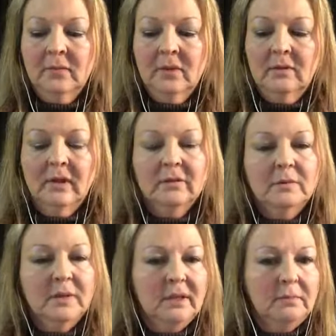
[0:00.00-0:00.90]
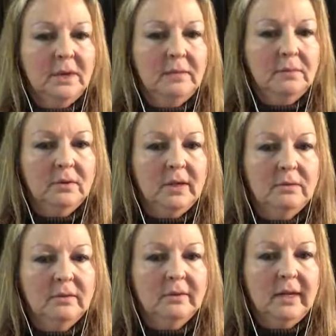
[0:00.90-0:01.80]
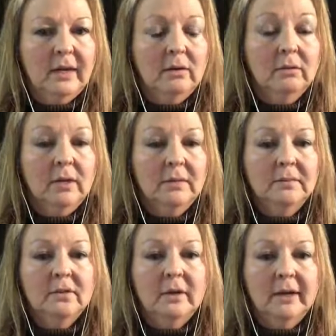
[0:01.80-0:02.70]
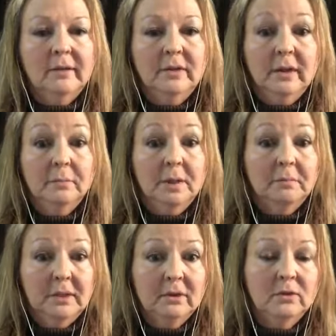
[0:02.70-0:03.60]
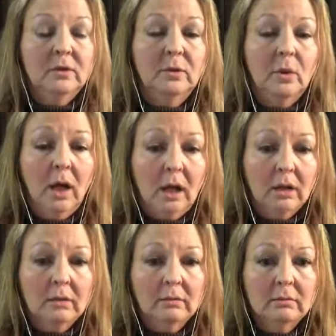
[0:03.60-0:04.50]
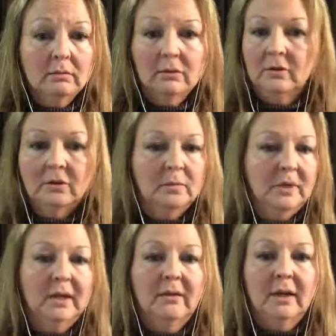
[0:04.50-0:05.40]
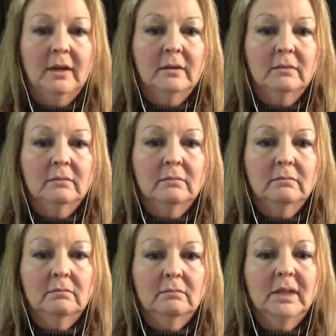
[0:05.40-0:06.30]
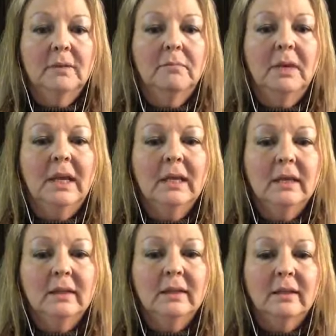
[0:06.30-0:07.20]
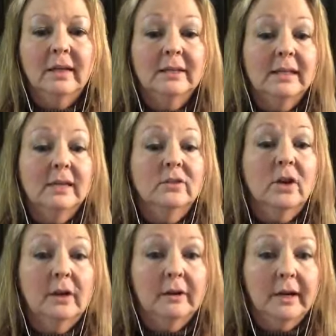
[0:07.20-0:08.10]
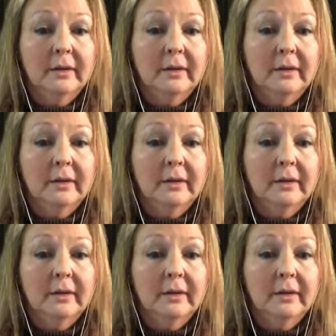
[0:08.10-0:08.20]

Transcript: These will be the people that will say, Oh, I'm sorry, when they bump into a wall. There's nobody there. But immediately they say sorry.